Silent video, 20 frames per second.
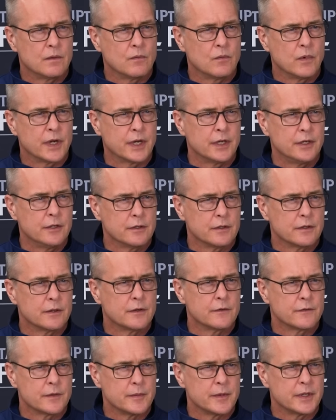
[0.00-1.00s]
What can you
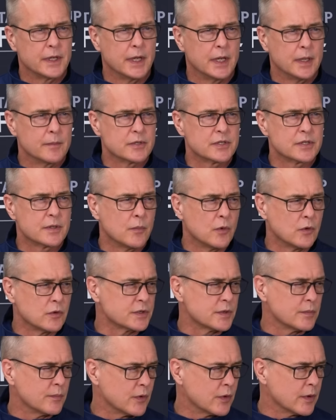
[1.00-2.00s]
learn from the game is the
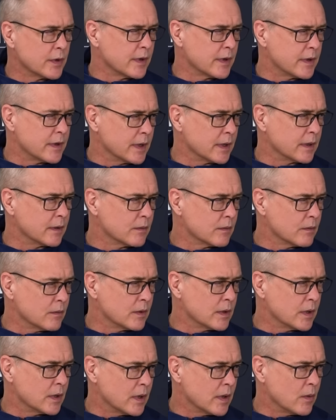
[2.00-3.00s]
most important thing.
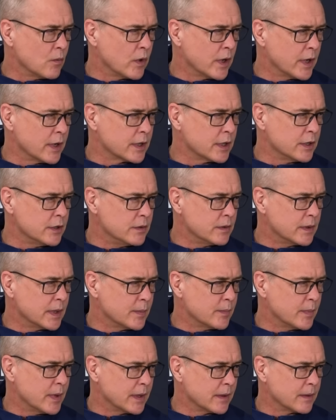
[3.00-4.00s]
You know, where can you
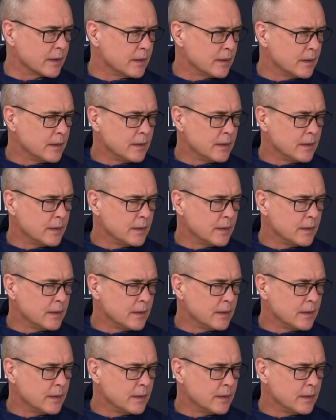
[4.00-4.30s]
get better?